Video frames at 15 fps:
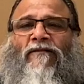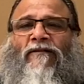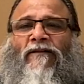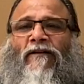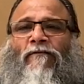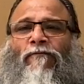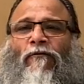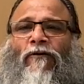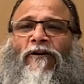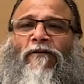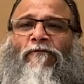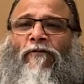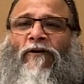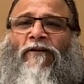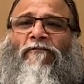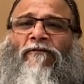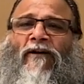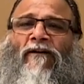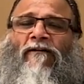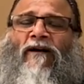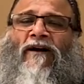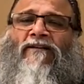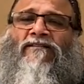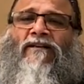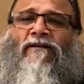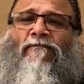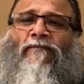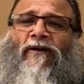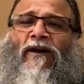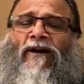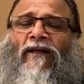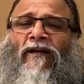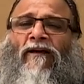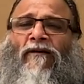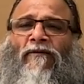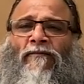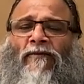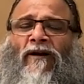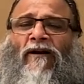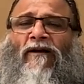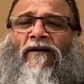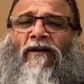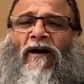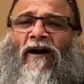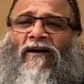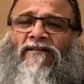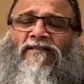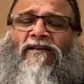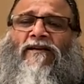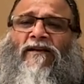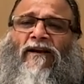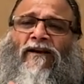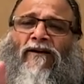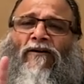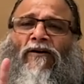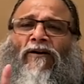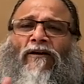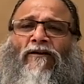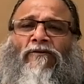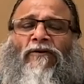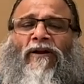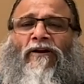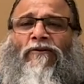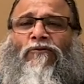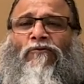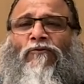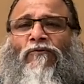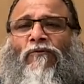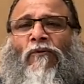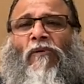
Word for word: till 40 45 asan prana pra, asan and all you can do